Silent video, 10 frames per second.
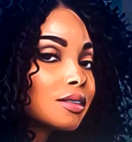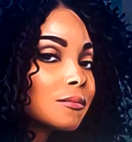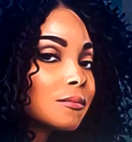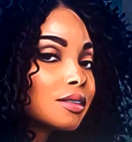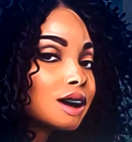
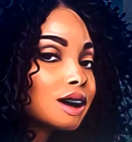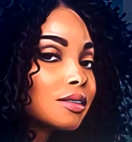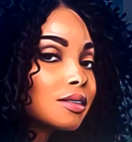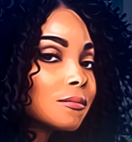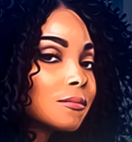would really
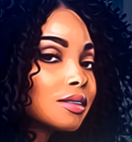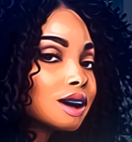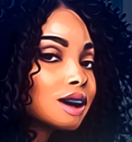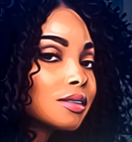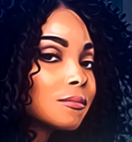liked would
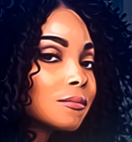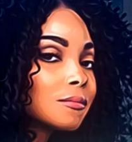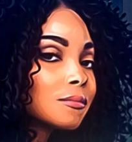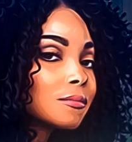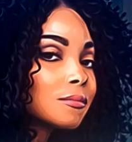have really
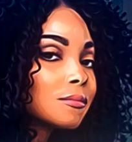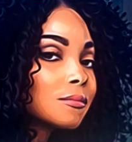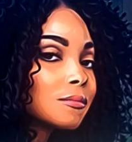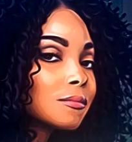liked her.